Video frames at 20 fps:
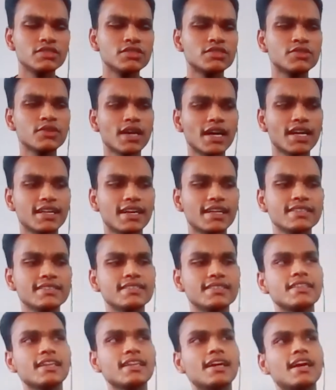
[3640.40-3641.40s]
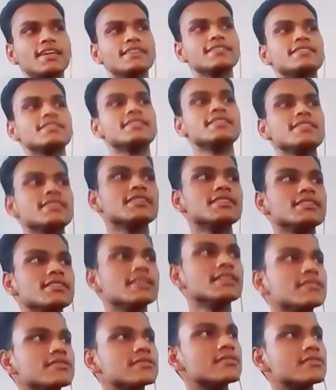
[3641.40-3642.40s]
so I think
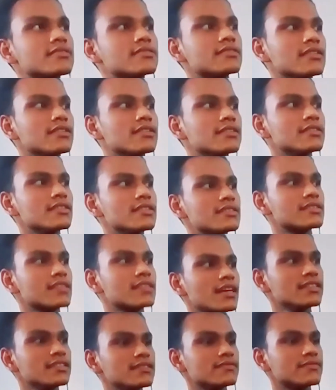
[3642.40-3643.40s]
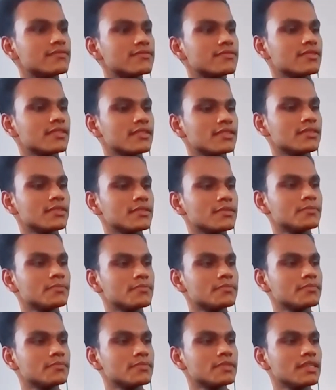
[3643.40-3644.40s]
it's kind of
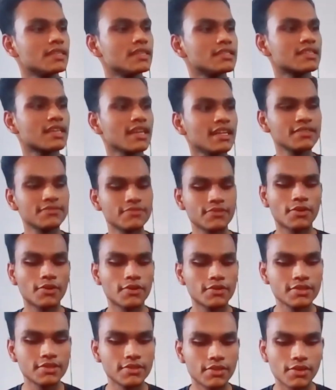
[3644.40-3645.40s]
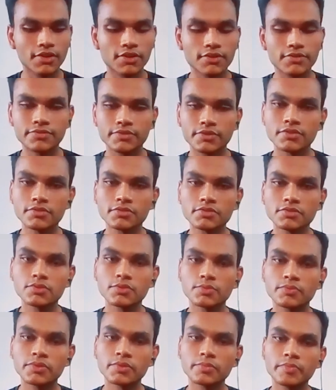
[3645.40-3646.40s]
on and off.
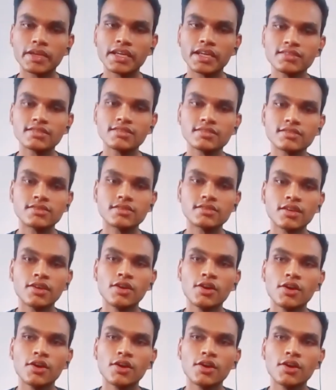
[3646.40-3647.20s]
The pains.